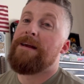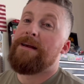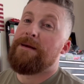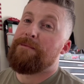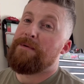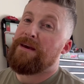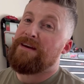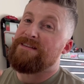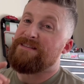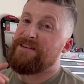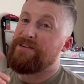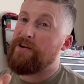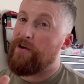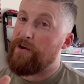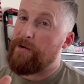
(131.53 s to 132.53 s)
Because the
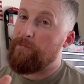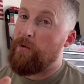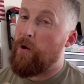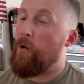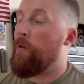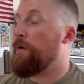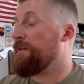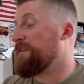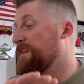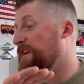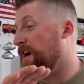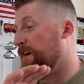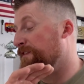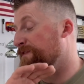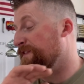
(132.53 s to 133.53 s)
TRD Pro in the
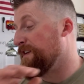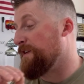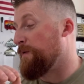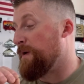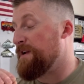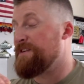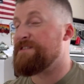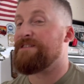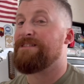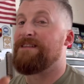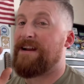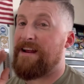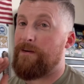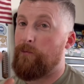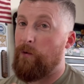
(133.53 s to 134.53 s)
configuration that
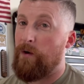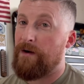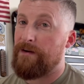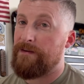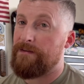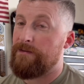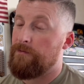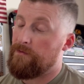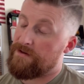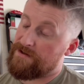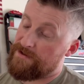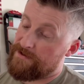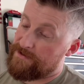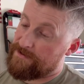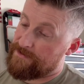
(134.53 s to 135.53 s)
I wanted, which
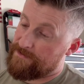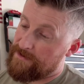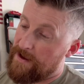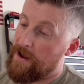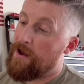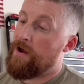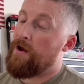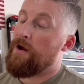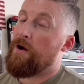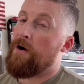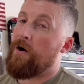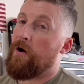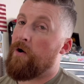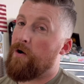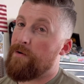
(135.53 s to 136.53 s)
is
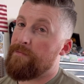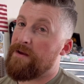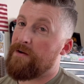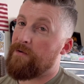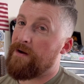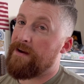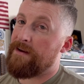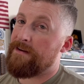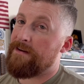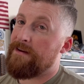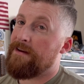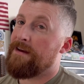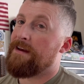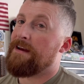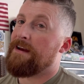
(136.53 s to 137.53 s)
Army Green
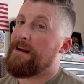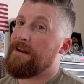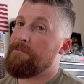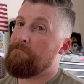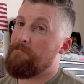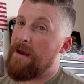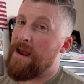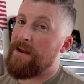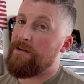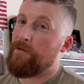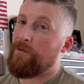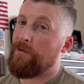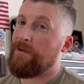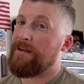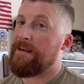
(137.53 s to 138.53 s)
and
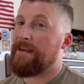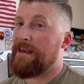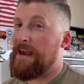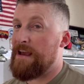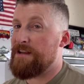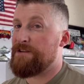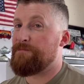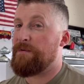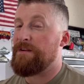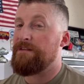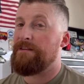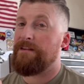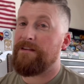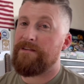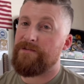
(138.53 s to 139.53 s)
manual engagement
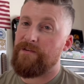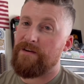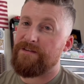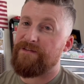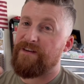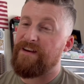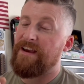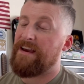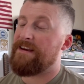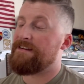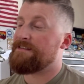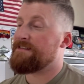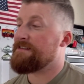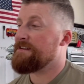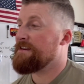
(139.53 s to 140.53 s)
transfer
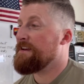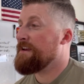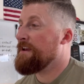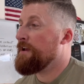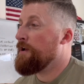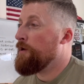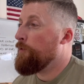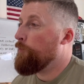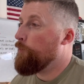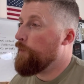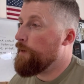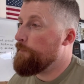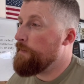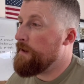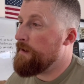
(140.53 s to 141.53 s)
case, would
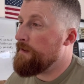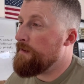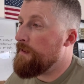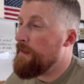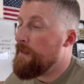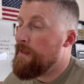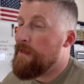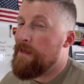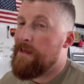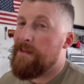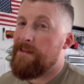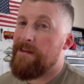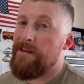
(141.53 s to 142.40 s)
have been the